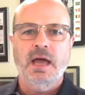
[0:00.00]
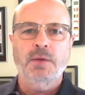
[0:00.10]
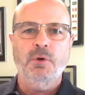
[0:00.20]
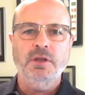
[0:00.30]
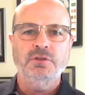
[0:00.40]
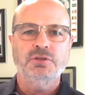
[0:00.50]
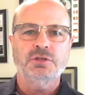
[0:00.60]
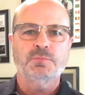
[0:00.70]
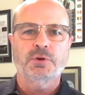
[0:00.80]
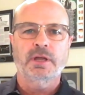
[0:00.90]
I wanted to
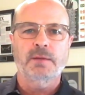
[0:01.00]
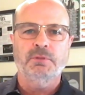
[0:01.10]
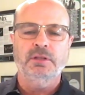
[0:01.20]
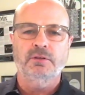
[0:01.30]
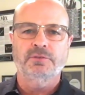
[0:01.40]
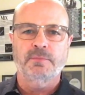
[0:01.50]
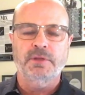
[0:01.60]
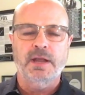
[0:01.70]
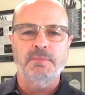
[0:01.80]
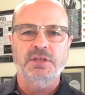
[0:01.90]
just bring up a little
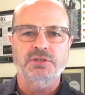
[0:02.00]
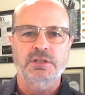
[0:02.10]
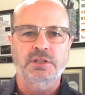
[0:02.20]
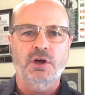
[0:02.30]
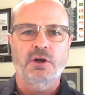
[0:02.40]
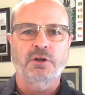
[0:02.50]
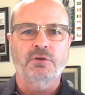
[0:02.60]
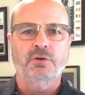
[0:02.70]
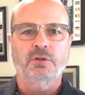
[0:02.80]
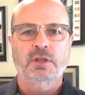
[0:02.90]
something I mentioned in the
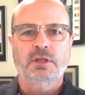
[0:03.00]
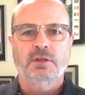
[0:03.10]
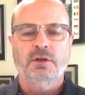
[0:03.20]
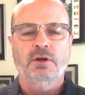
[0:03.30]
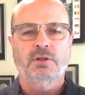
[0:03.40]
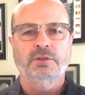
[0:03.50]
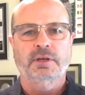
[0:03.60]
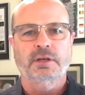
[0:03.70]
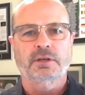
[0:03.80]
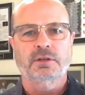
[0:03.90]
article called
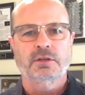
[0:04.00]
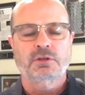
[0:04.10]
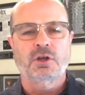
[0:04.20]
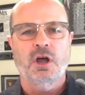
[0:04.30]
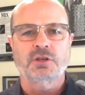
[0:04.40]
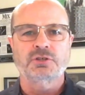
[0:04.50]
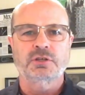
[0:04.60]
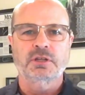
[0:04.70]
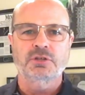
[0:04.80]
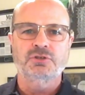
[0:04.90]

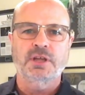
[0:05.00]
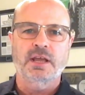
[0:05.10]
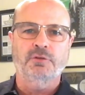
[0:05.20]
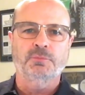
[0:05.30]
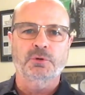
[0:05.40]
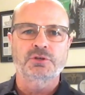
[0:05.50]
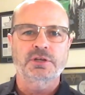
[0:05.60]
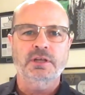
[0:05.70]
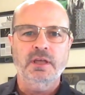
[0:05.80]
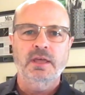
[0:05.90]
Caution, Channels
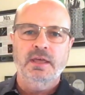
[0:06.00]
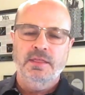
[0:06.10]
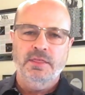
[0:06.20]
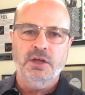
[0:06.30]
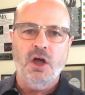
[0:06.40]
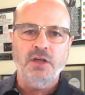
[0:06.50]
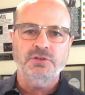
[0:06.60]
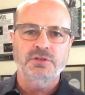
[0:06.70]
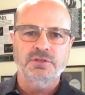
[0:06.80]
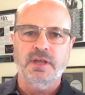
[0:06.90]
Merging. The
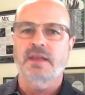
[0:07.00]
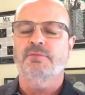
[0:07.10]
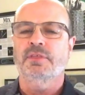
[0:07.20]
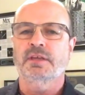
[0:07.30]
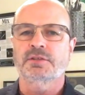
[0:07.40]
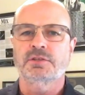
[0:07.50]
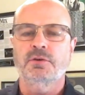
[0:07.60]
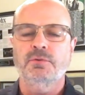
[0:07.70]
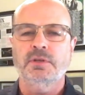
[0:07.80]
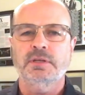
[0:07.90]
caution side of things.
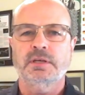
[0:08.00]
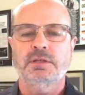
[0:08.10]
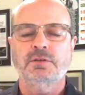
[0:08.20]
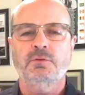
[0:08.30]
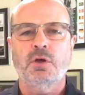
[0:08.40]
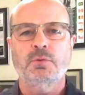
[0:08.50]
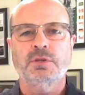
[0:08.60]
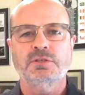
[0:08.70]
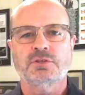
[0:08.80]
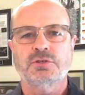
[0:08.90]
Don't
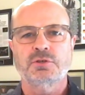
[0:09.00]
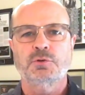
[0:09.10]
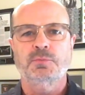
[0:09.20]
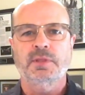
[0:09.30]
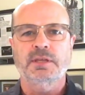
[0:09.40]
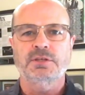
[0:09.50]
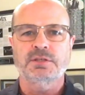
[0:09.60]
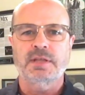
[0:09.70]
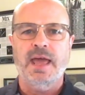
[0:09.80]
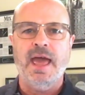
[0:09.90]
always assume that
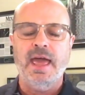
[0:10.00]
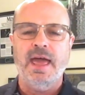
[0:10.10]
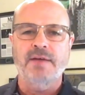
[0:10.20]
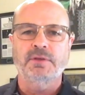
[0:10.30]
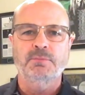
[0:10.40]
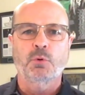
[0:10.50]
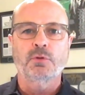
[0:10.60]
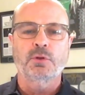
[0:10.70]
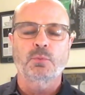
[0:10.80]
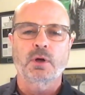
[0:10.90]
just having more
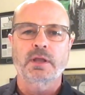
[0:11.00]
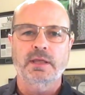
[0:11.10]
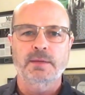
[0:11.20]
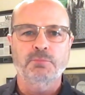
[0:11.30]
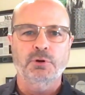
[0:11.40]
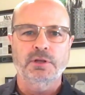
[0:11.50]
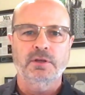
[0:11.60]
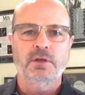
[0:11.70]
than one input